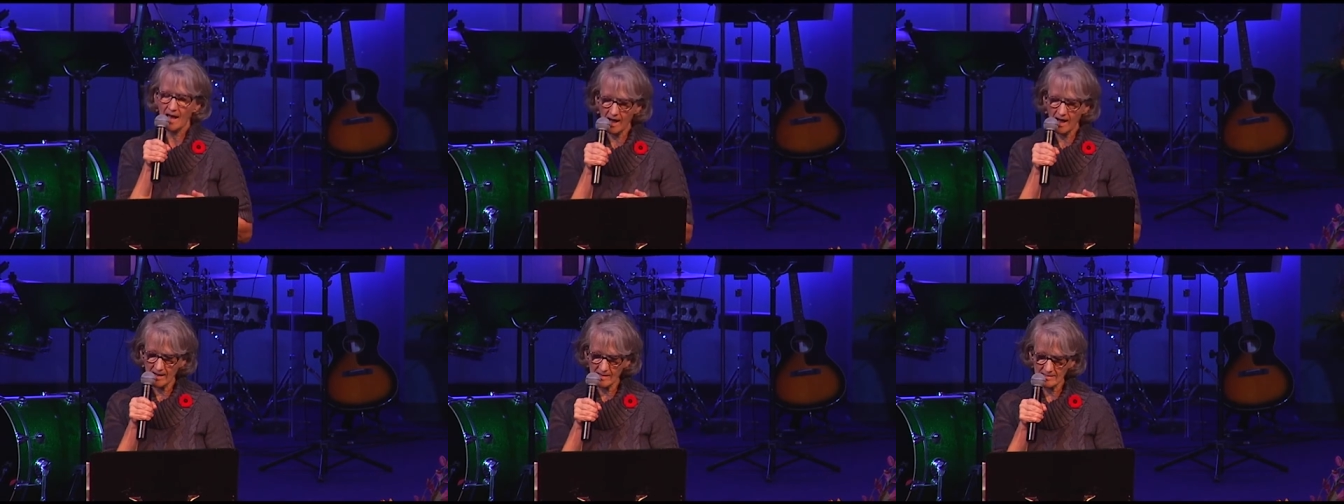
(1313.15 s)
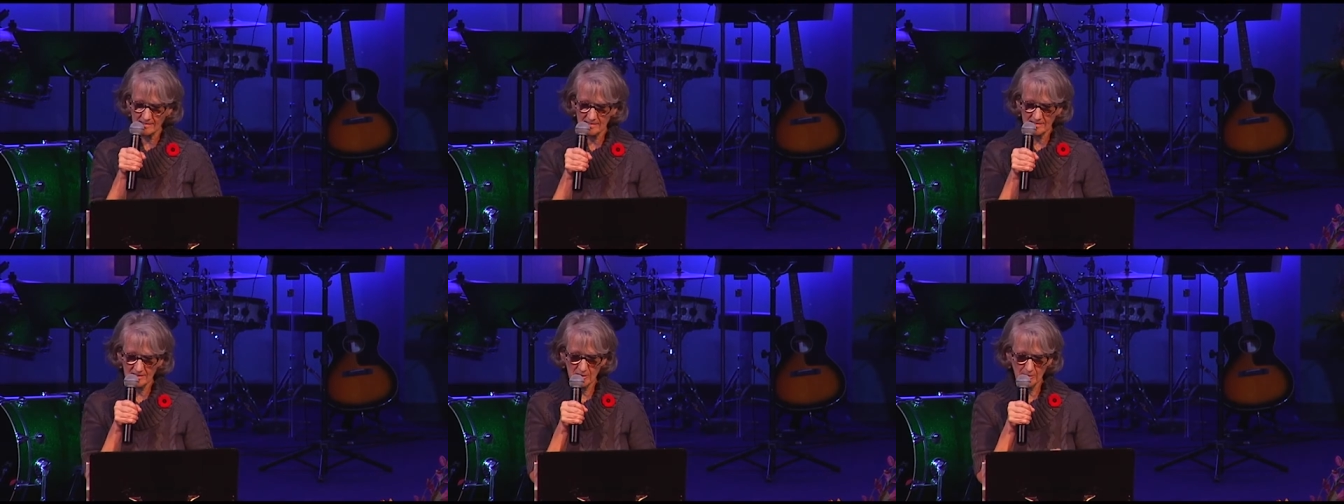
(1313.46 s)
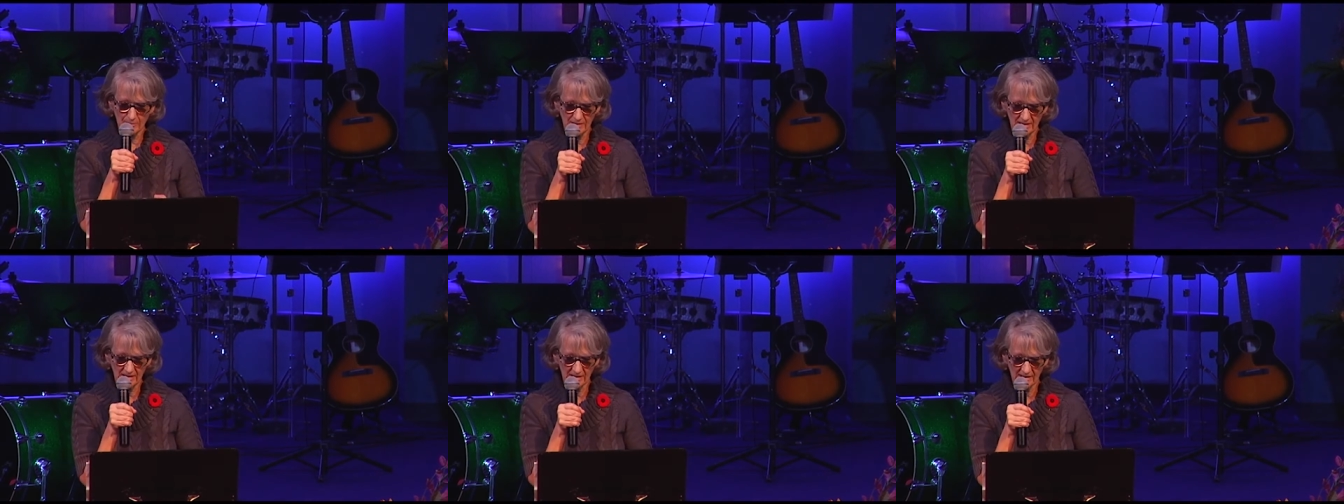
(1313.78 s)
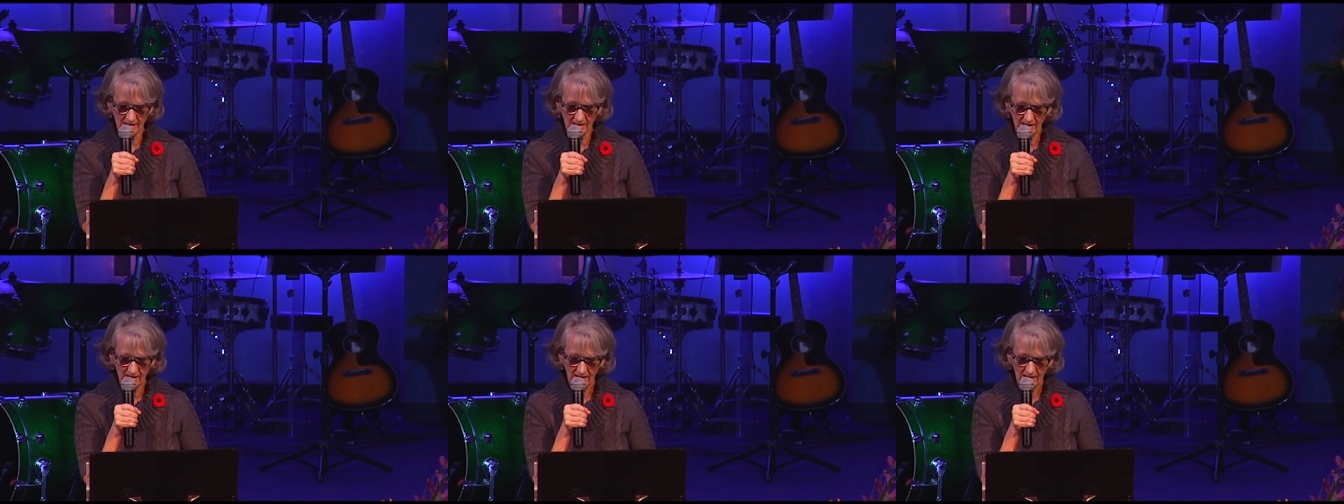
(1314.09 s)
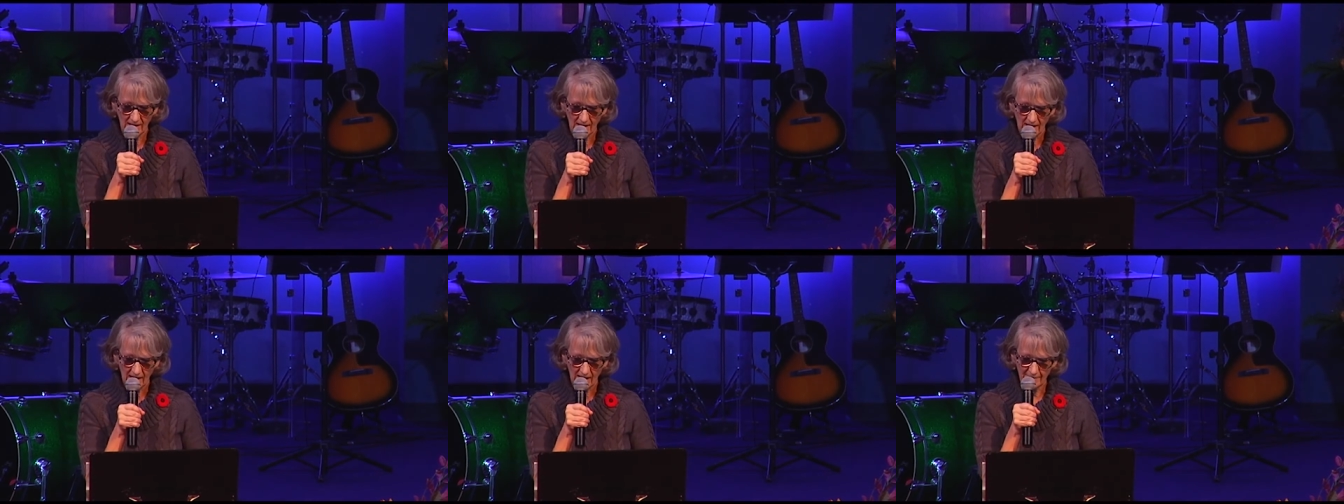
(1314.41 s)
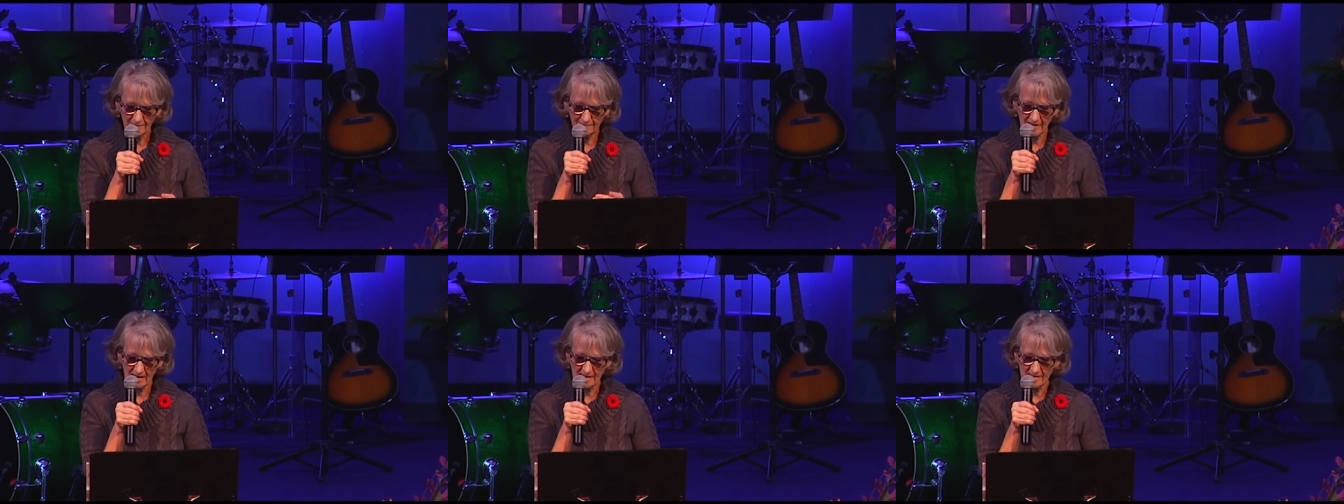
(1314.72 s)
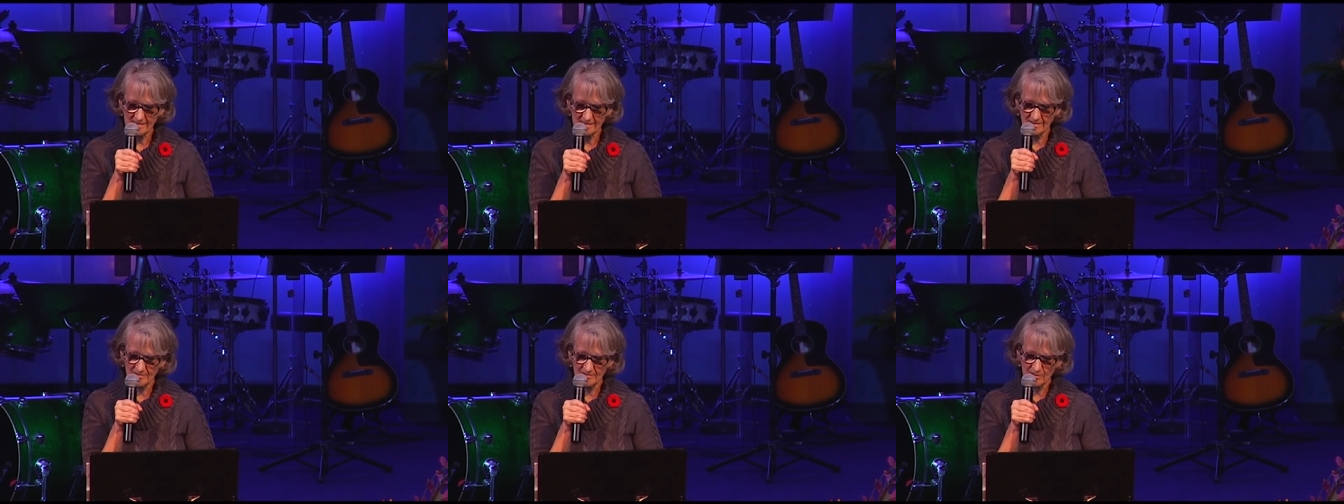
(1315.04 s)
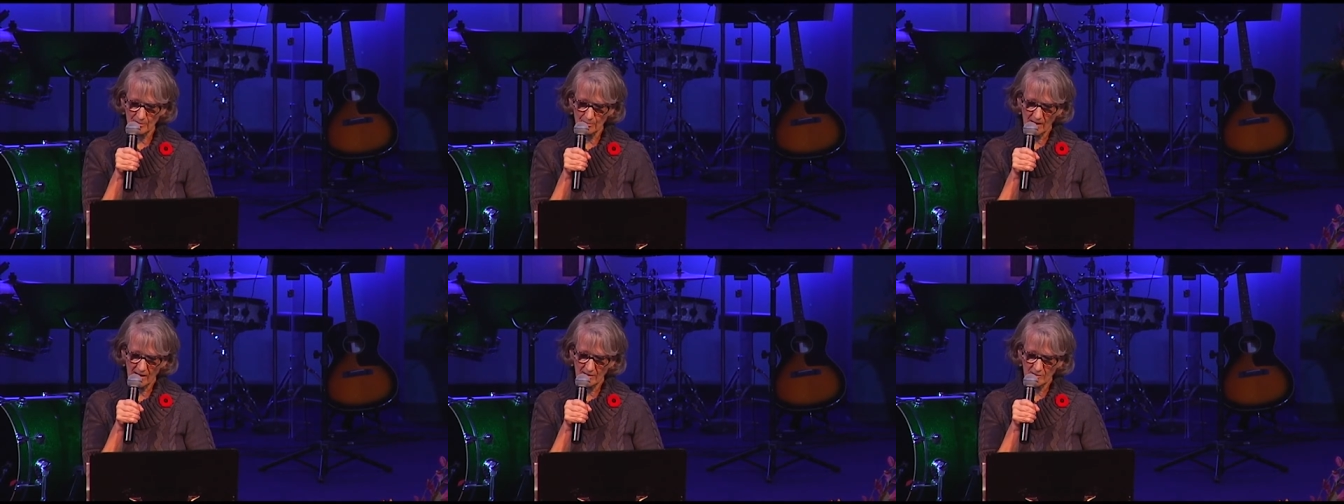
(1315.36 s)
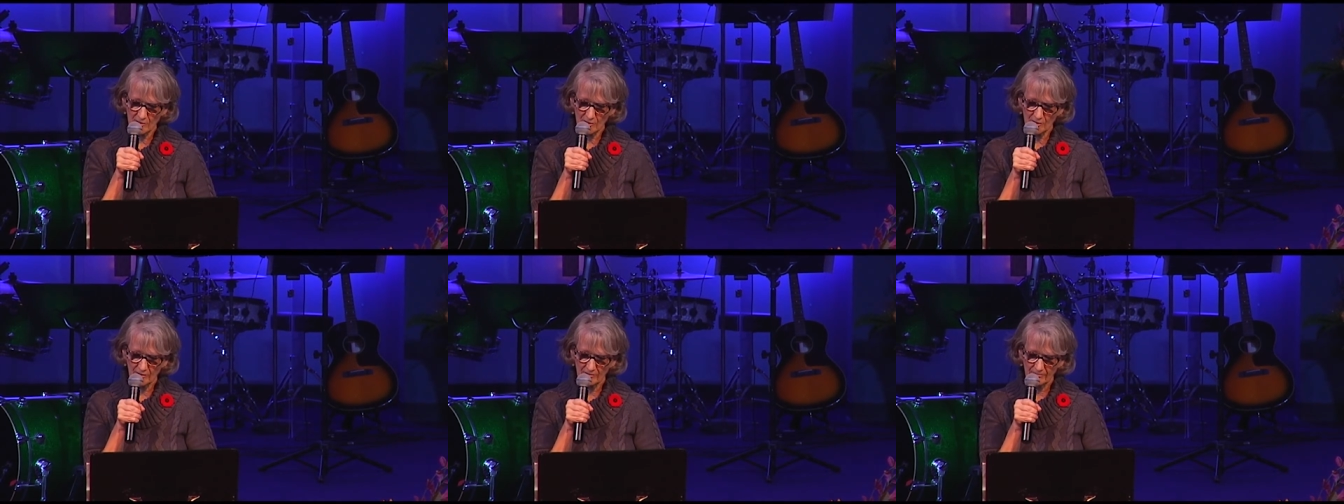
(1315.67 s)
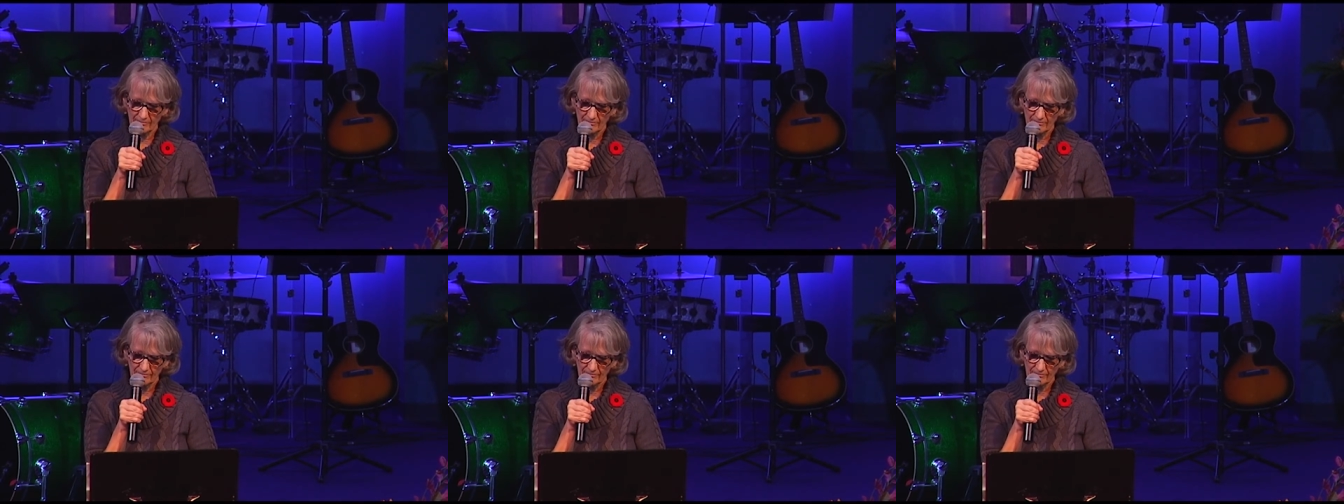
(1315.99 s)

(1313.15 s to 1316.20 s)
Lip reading: has to be a face of surrender.